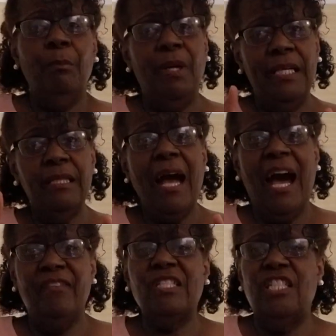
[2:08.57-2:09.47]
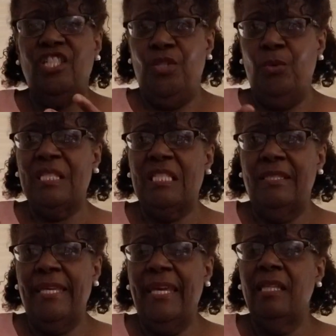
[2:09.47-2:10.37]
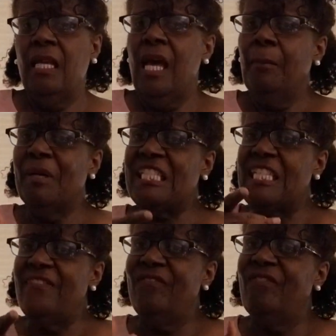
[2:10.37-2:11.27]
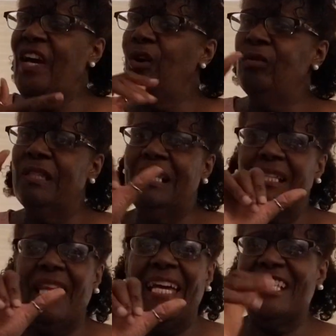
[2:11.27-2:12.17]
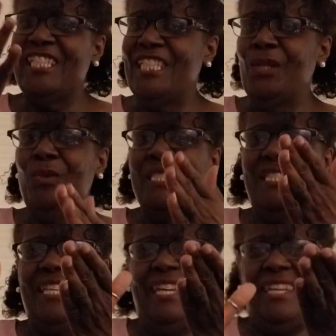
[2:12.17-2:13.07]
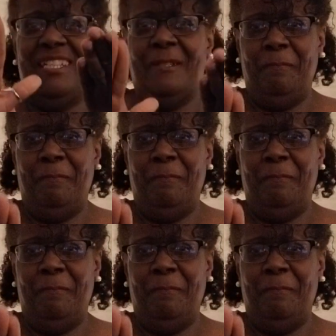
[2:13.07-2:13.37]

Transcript: But obviously she wasn't dead, but she felt like she was dead.